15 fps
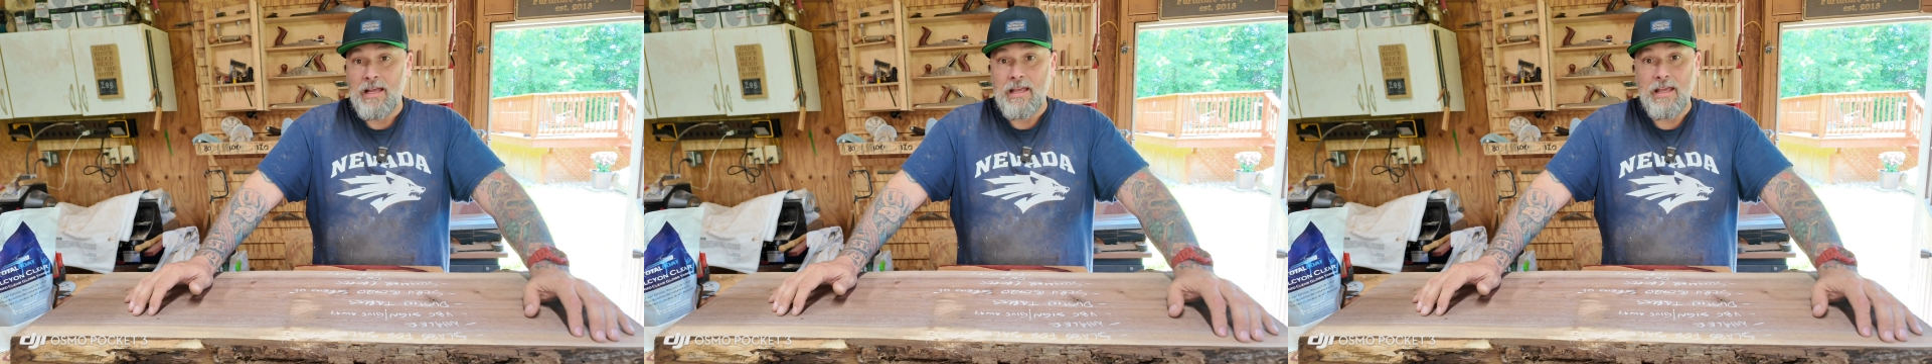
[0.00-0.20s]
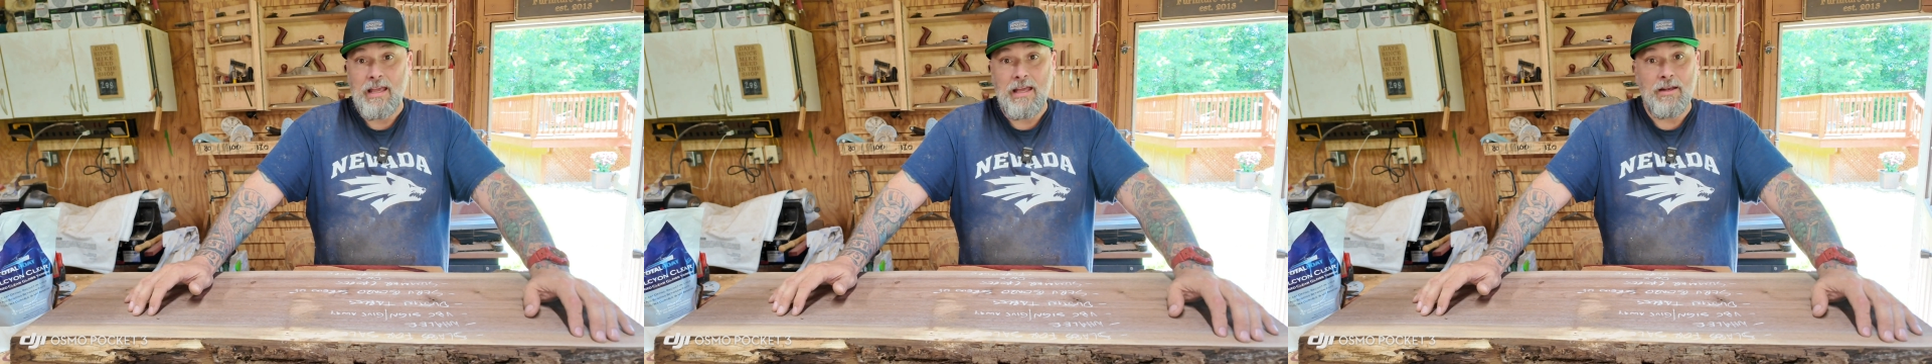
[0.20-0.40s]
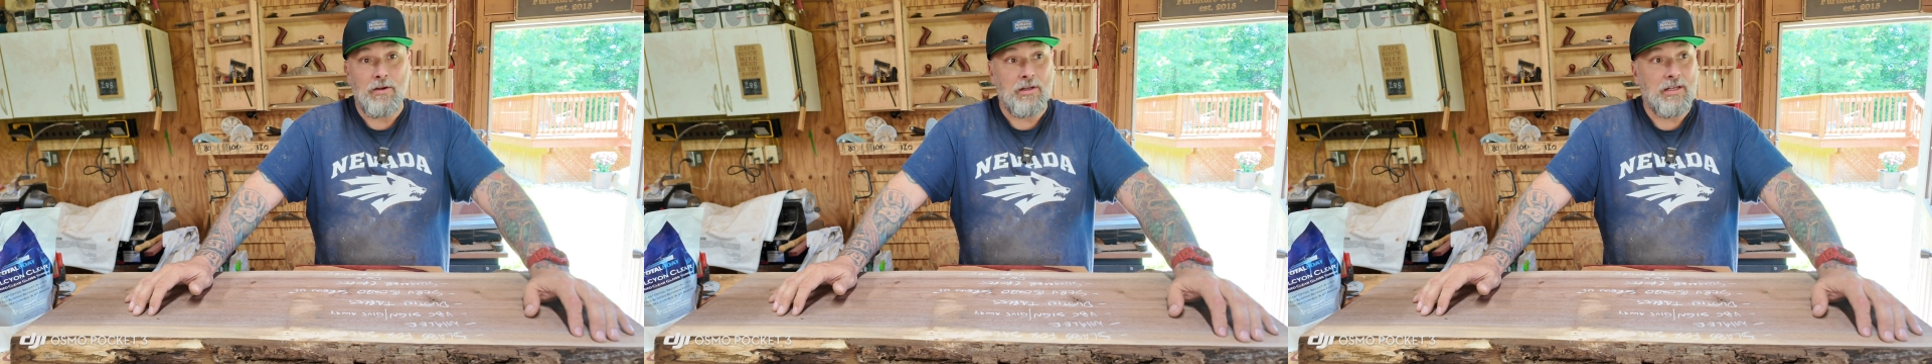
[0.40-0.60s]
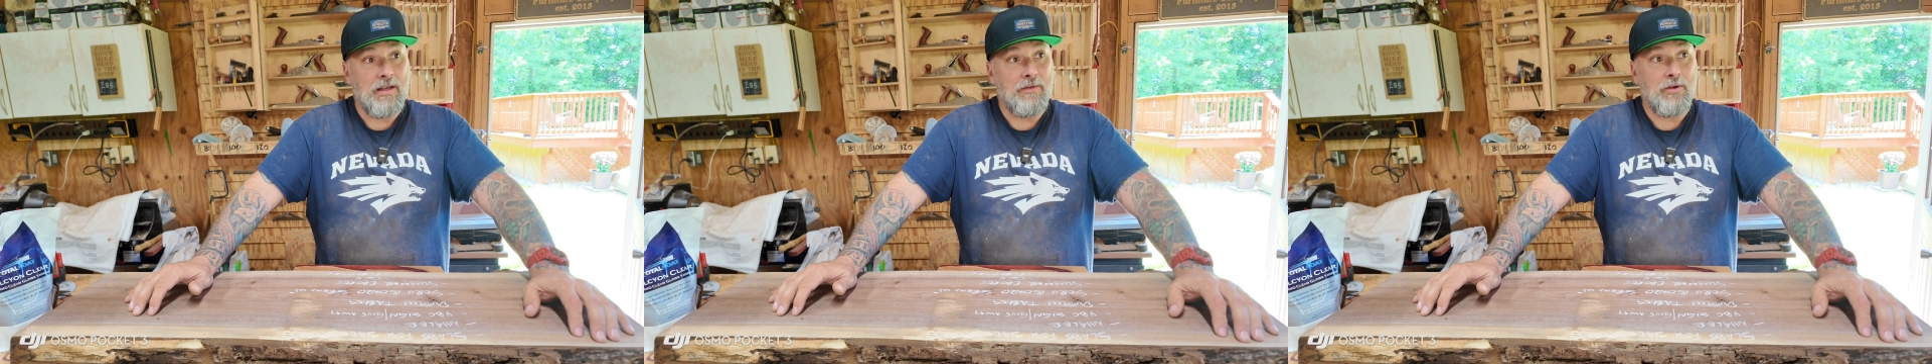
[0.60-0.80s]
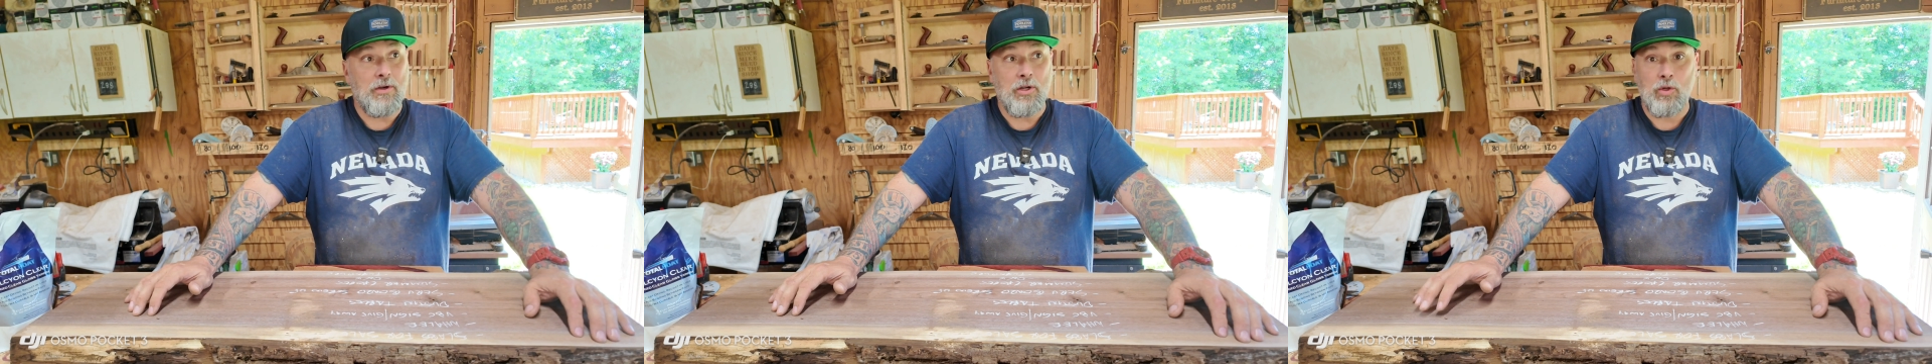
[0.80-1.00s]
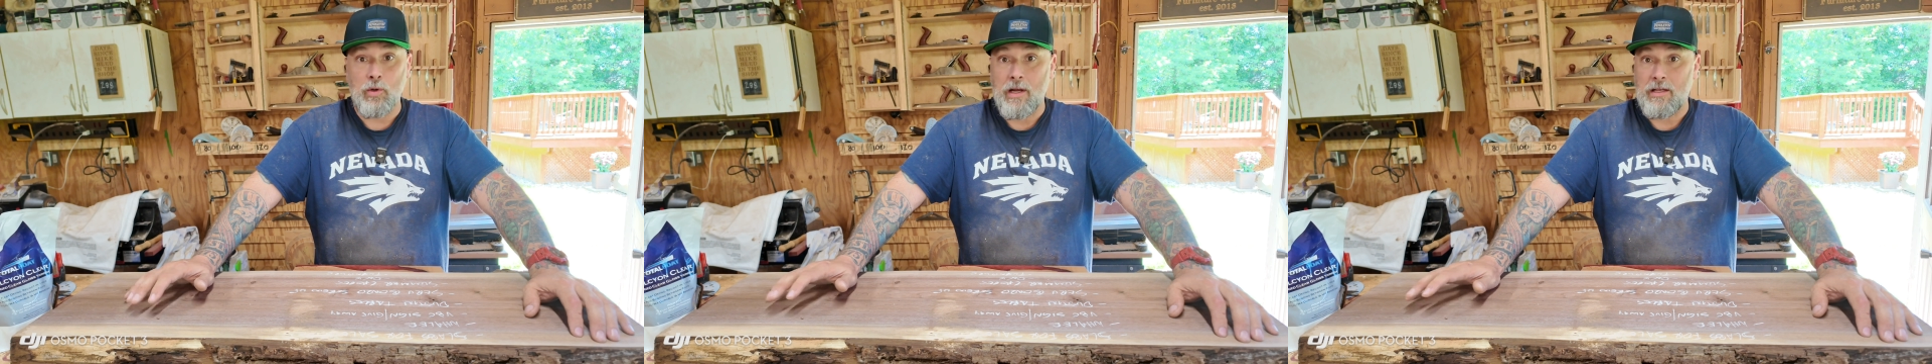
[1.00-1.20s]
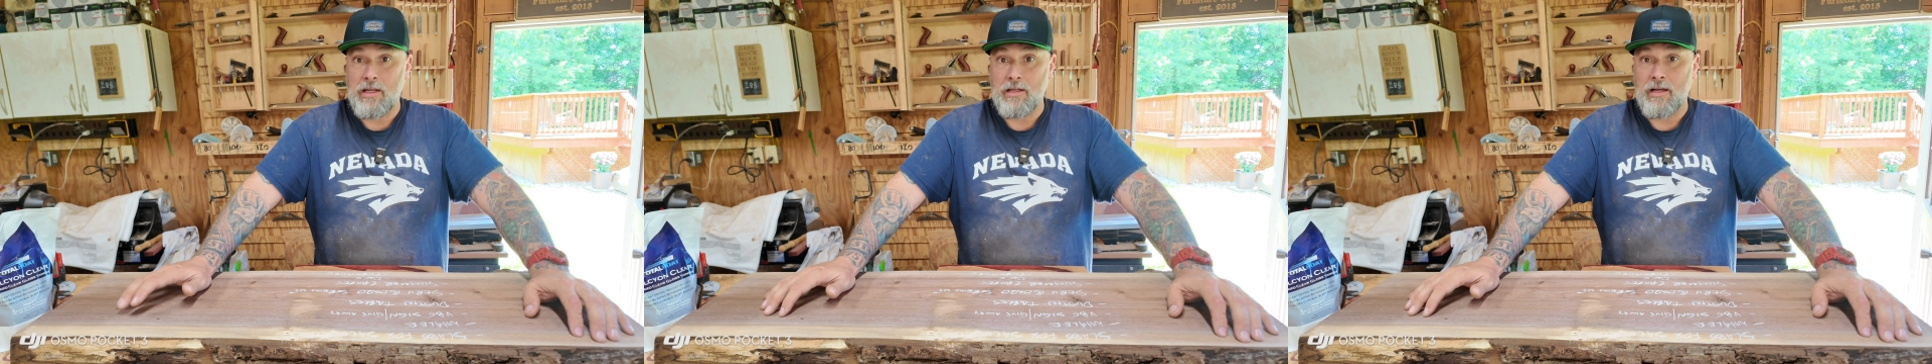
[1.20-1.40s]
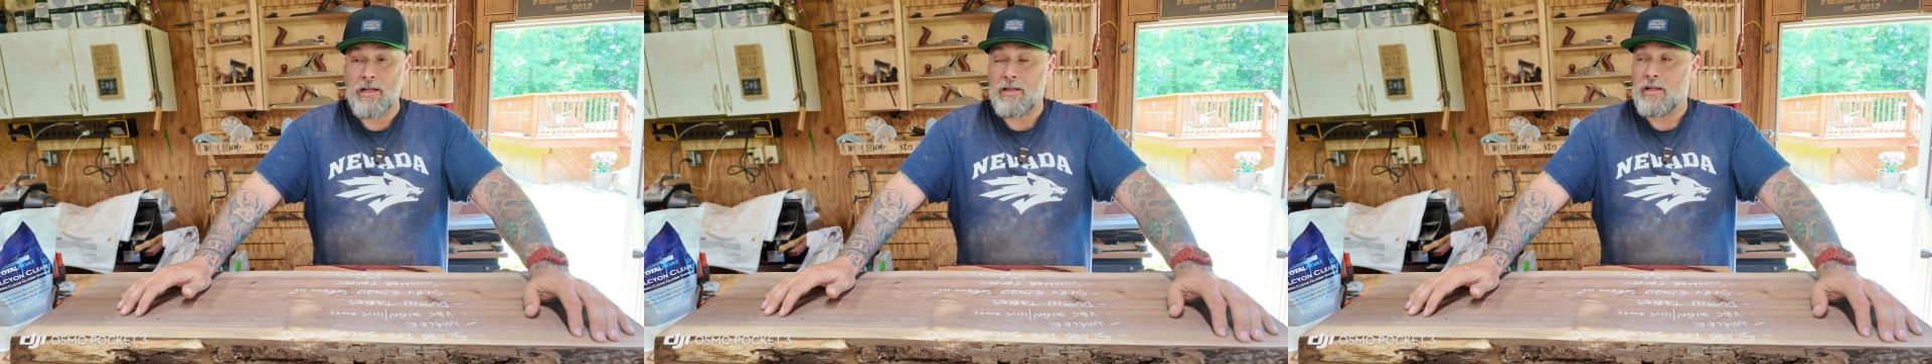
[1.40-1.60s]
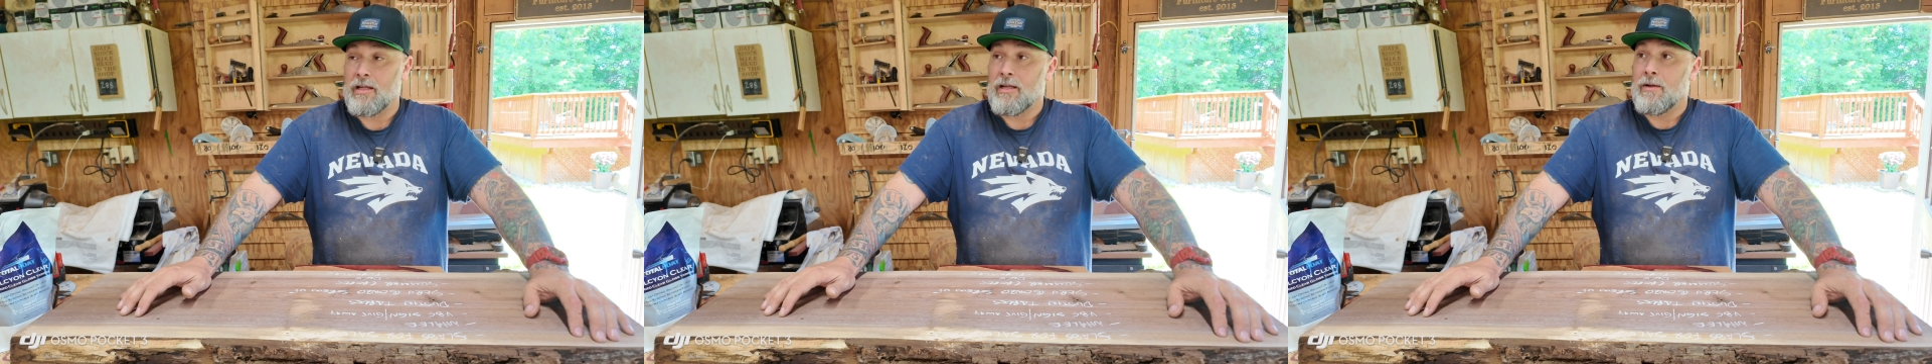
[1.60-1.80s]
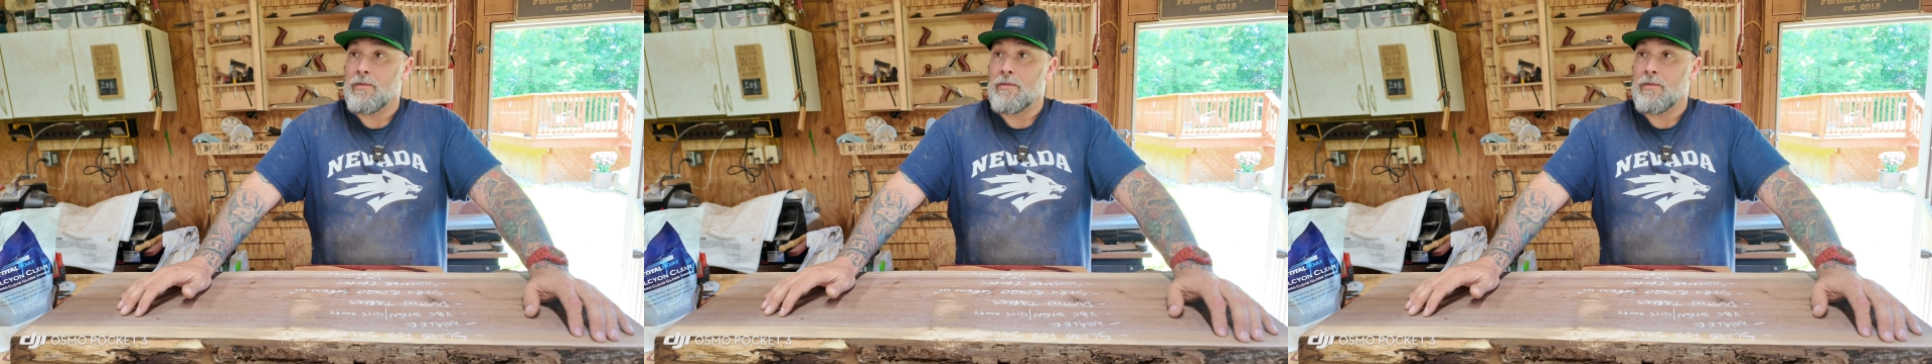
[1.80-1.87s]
and they'll give you a great deal on it.